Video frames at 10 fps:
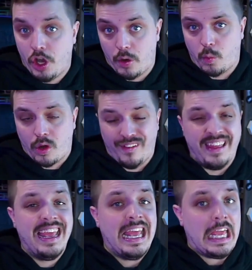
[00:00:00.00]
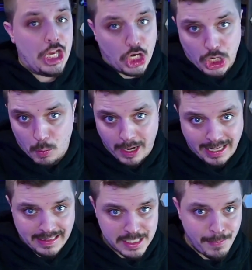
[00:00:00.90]
nerd world, you're going to want to
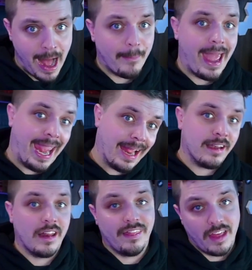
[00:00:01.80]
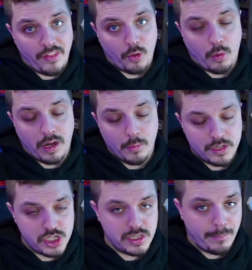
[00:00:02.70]
get this pop and the other one
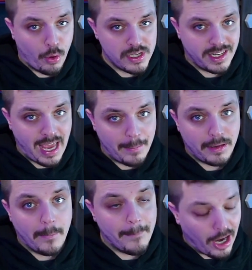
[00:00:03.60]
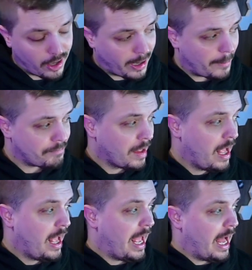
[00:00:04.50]
which is the Poison Captain America.
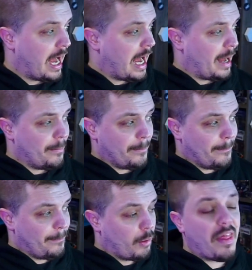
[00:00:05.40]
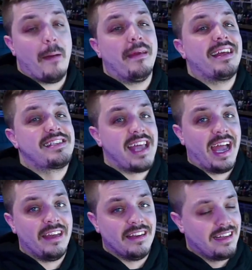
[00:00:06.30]
Um, but with that being
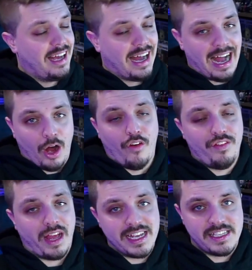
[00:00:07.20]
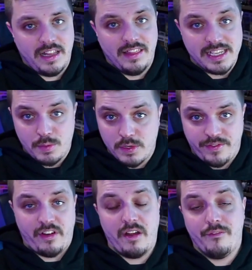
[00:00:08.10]
said, I hopefully guys this was
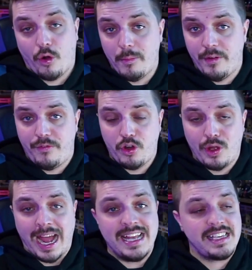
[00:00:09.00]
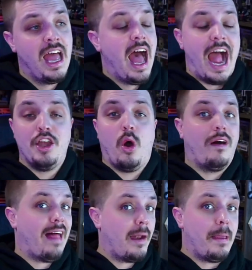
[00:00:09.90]
very informative for you guys. I know a
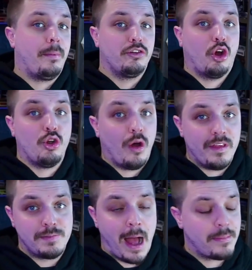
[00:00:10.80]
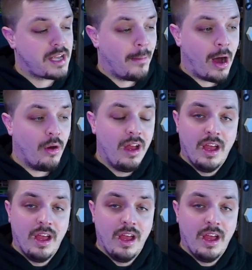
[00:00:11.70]
lot of people don't know these pops come out